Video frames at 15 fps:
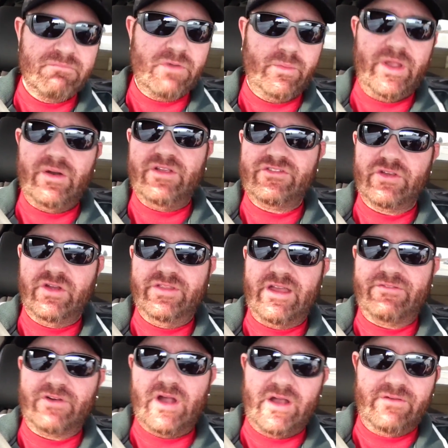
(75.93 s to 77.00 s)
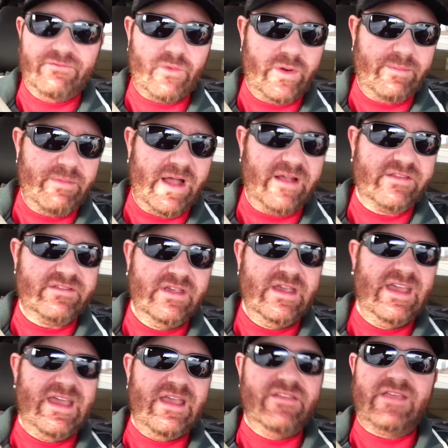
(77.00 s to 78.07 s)
but we already sold that for 140 bucks.
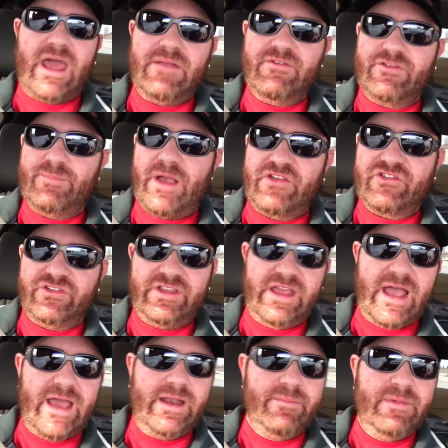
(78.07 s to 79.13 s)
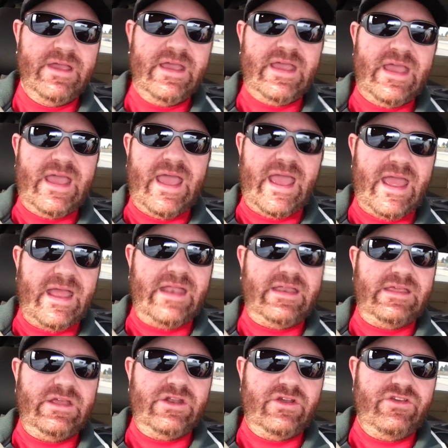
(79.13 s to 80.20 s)
It's kind of a specialty item,
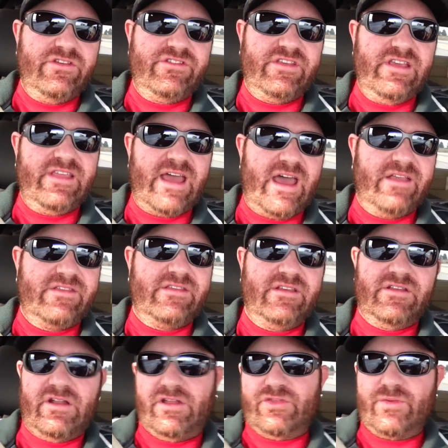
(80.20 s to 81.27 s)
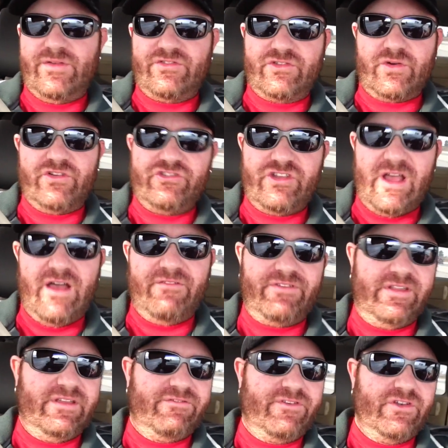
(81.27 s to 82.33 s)
and you know, you see that sitting on a thrift store shelf,
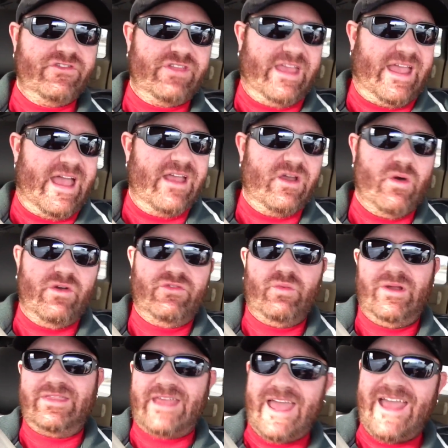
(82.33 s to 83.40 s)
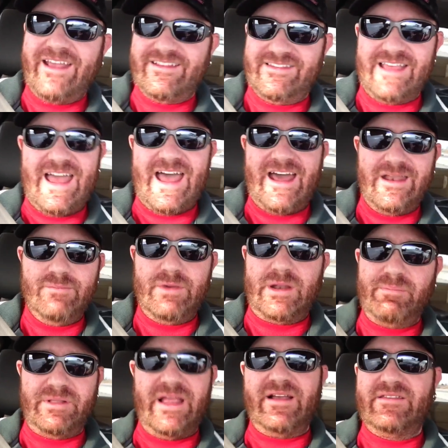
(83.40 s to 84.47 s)
and the first thing I go is, what the heck is that? But
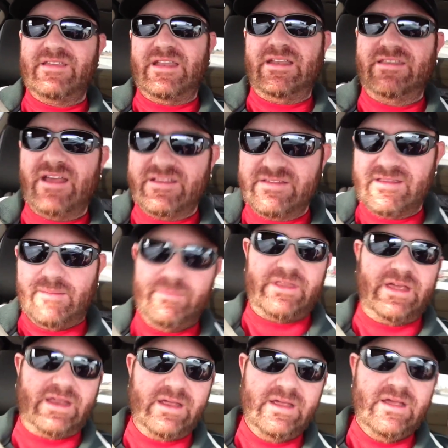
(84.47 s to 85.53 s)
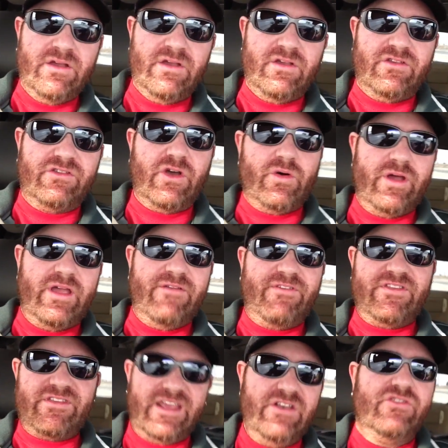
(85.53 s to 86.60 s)
it plugs in, it does something. So if
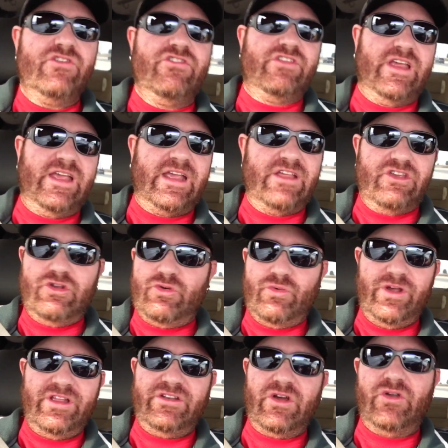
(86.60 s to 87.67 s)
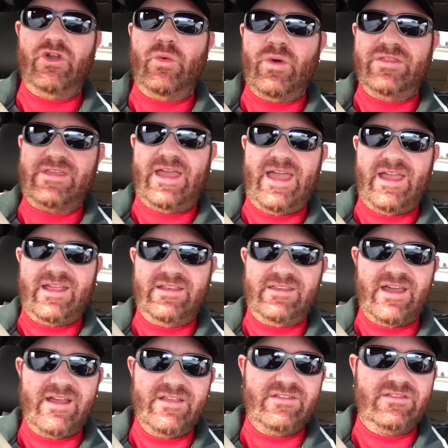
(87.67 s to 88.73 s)
it's interesting and you really don't know what the heck it
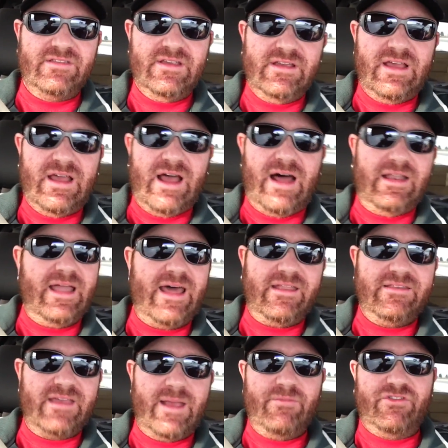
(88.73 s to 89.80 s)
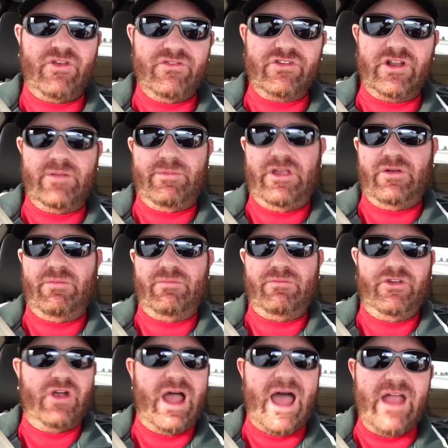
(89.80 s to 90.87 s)
does, a lot of times those are going to be
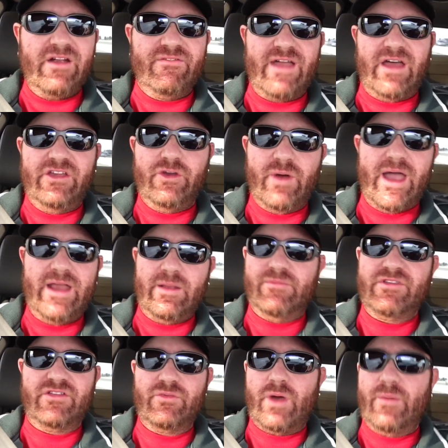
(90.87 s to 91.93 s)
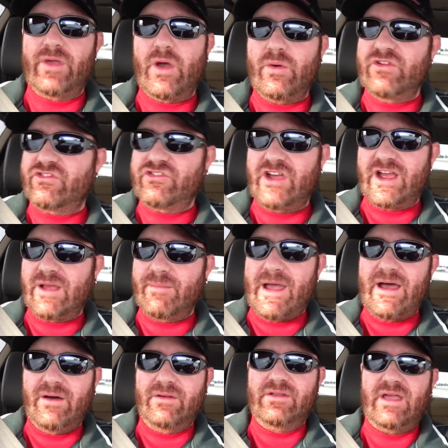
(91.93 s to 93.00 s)
your higher value items. That's why we always check them
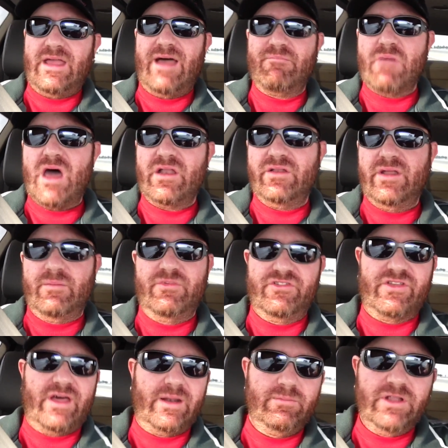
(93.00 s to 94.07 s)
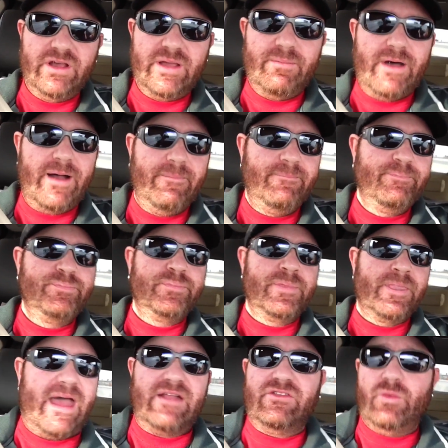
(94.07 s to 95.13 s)
out. They have model numbers on them. Look them up.
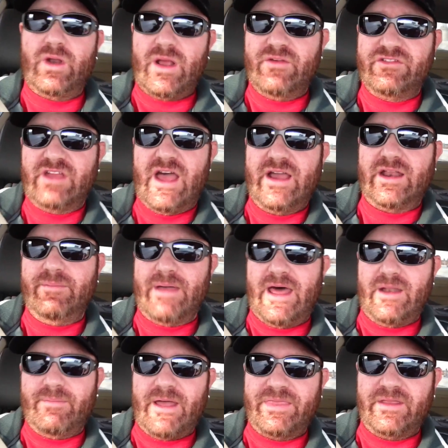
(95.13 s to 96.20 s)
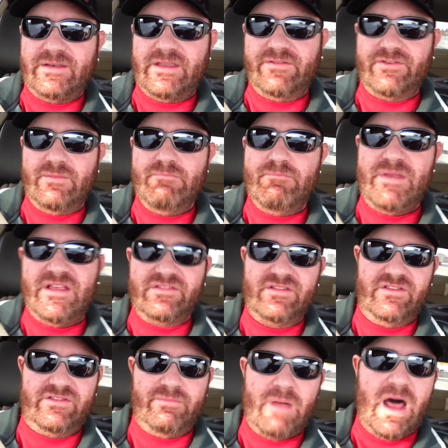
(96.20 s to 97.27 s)
Back to what I was talking about the different
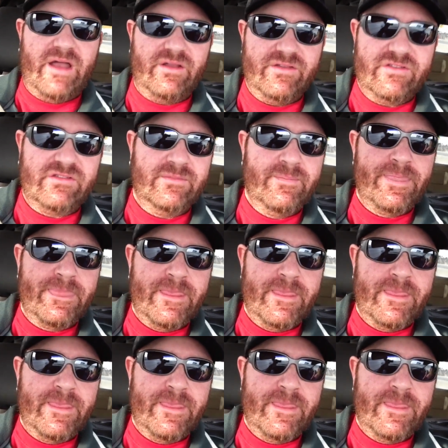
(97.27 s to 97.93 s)
business models.